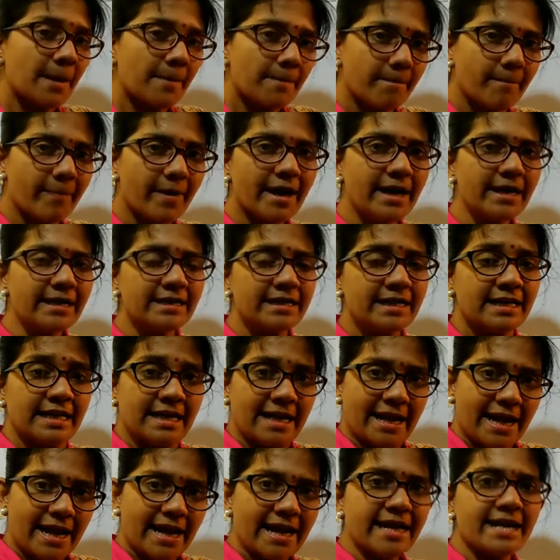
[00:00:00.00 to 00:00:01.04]
but
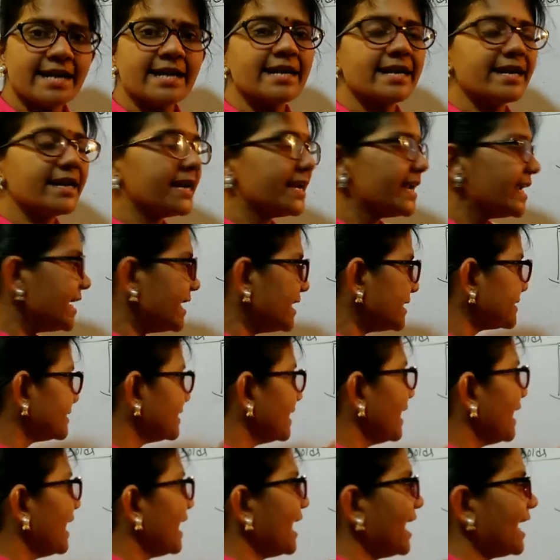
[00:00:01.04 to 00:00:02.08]
it need
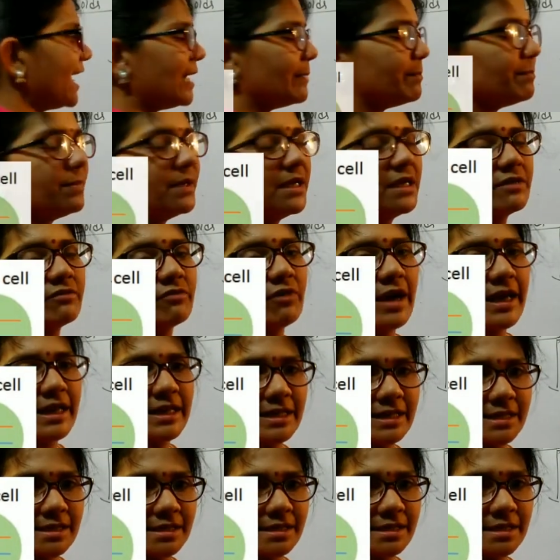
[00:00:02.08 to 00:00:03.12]
the helper
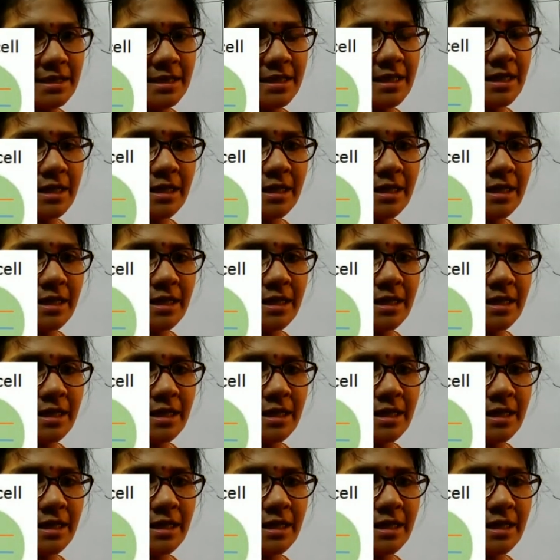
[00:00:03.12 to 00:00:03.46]
virus.